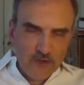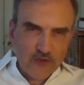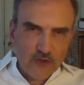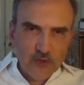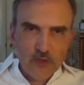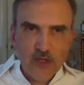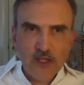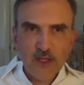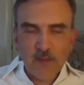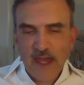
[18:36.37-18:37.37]
And so you
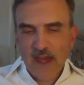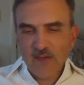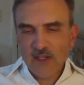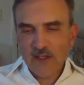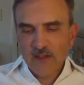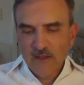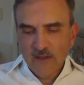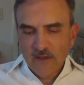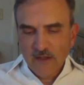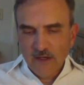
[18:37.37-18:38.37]
end up having
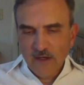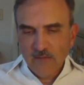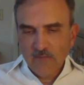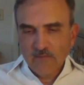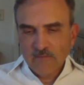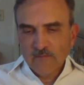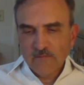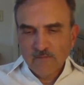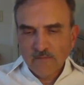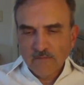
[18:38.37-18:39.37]

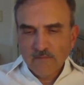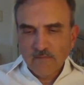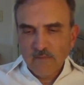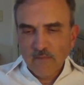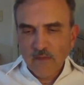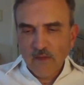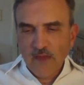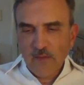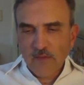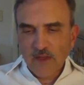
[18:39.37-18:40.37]

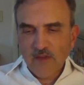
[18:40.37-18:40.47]
that,